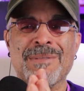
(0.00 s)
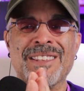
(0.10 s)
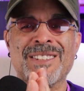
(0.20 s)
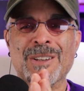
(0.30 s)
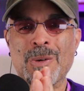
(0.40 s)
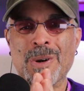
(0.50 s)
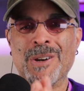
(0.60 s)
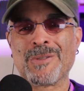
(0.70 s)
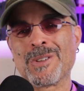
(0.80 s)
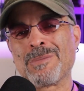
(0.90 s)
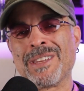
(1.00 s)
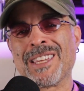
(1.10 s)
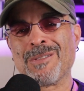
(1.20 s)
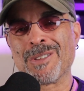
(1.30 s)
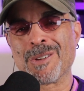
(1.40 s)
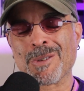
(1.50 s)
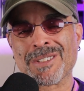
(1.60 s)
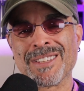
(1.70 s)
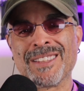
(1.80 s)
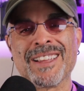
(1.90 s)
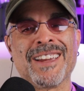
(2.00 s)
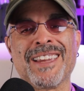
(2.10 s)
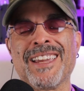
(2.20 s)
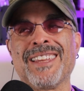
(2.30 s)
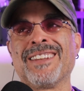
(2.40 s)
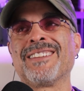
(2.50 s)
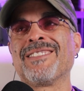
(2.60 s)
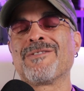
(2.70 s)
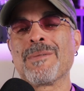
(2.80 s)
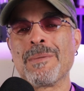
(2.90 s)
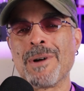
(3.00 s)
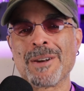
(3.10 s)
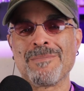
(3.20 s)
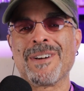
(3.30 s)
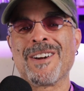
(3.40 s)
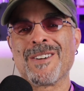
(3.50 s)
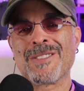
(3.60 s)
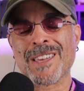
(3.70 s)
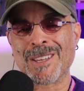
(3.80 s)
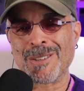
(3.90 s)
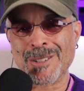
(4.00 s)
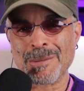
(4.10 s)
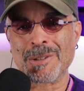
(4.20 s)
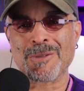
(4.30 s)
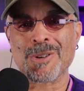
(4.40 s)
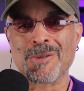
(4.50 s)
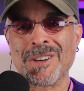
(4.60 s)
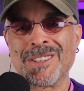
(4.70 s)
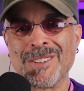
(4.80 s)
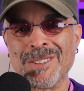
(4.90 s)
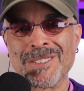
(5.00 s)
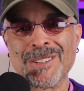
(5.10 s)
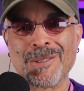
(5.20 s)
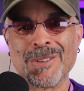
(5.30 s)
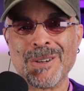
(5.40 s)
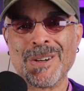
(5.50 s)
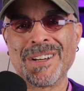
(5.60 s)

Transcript: been so wonderful speaking with you, Kristin. And from the bottom of my heart, thank you so much for agreeing to do this interview.